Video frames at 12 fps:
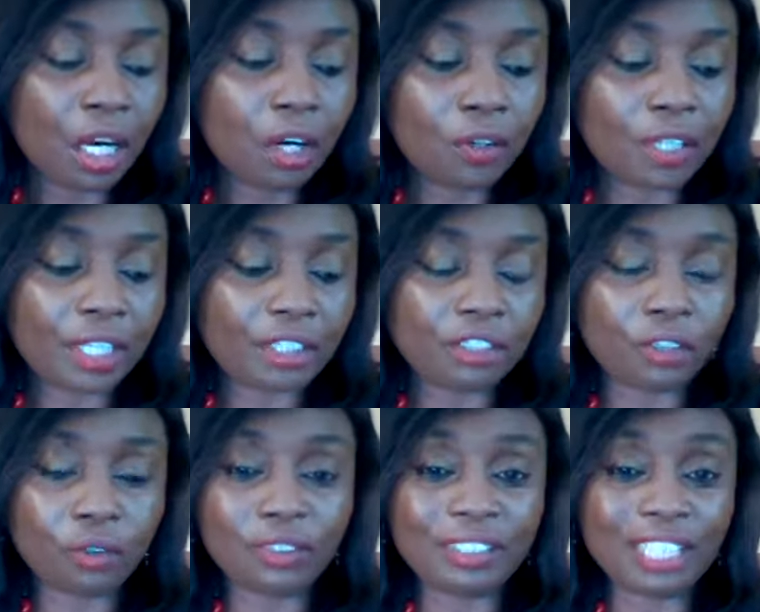Okay,
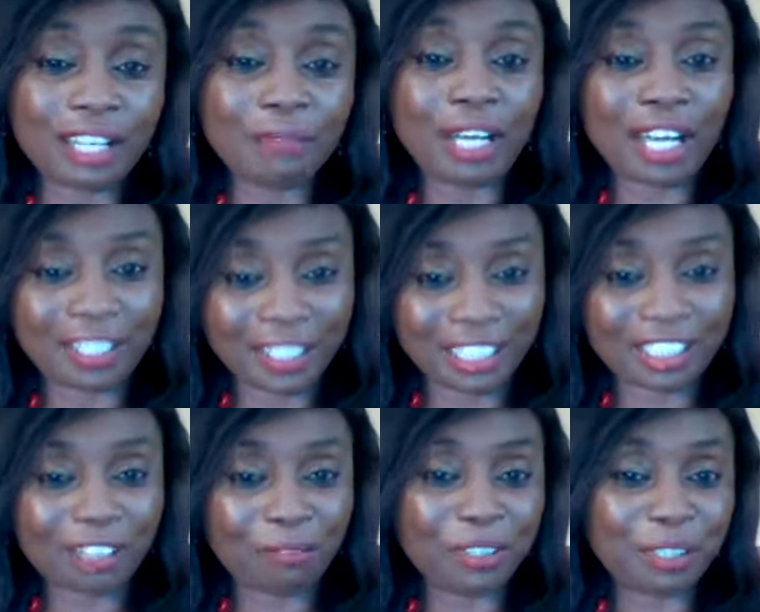so now I
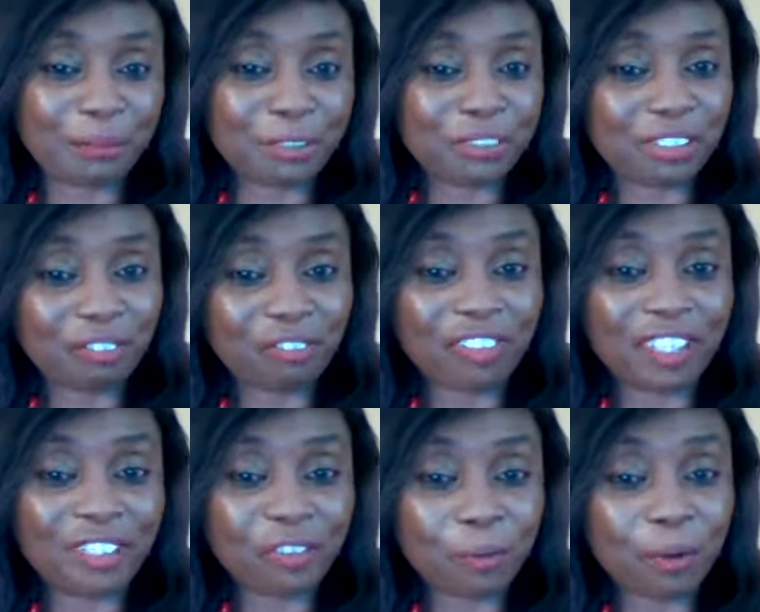guess I've been able to
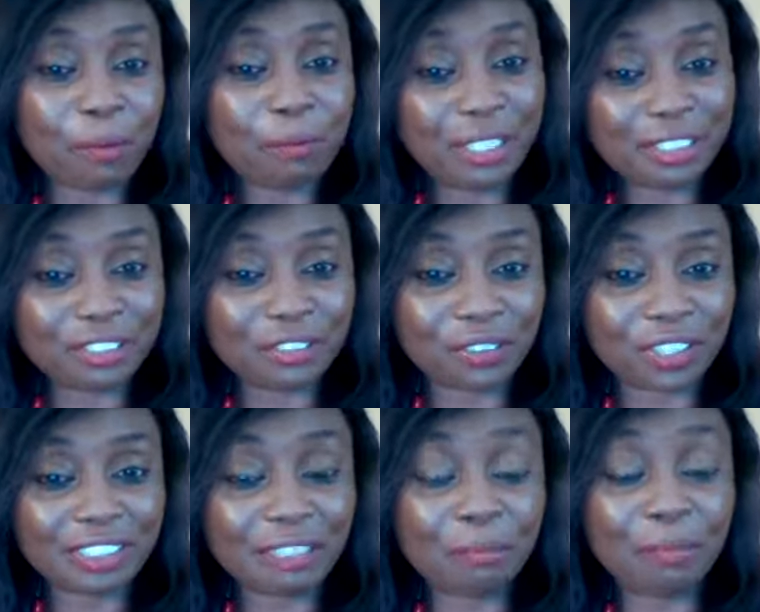define who a mentor is.